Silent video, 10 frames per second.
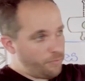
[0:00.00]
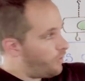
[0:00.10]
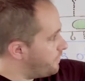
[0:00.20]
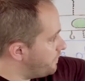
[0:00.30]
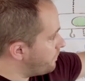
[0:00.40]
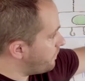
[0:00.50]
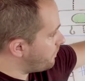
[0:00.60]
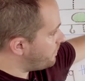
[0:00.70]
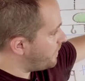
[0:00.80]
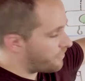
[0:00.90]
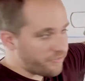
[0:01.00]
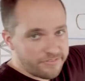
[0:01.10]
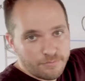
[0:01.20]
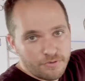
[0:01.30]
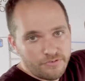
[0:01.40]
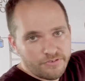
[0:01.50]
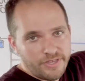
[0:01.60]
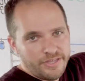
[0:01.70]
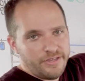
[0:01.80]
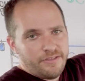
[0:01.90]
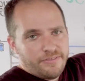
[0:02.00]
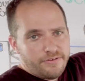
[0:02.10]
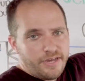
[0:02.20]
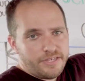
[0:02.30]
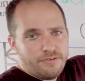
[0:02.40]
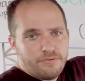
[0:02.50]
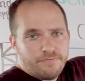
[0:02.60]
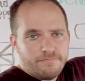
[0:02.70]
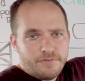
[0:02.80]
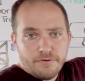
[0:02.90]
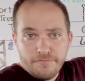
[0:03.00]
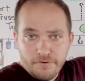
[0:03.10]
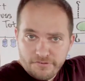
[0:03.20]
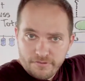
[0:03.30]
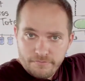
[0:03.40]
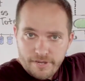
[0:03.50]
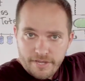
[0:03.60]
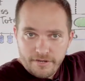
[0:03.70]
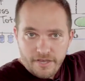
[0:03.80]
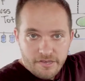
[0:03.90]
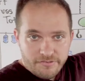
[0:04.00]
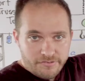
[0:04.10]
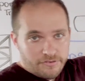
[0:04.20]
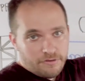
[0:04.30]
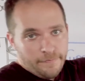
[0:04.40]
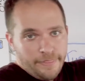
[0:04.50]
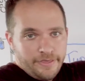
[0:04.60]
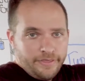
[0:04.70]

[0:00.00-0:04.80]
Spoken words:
While these are the standard symbols, they're not universally recognized, so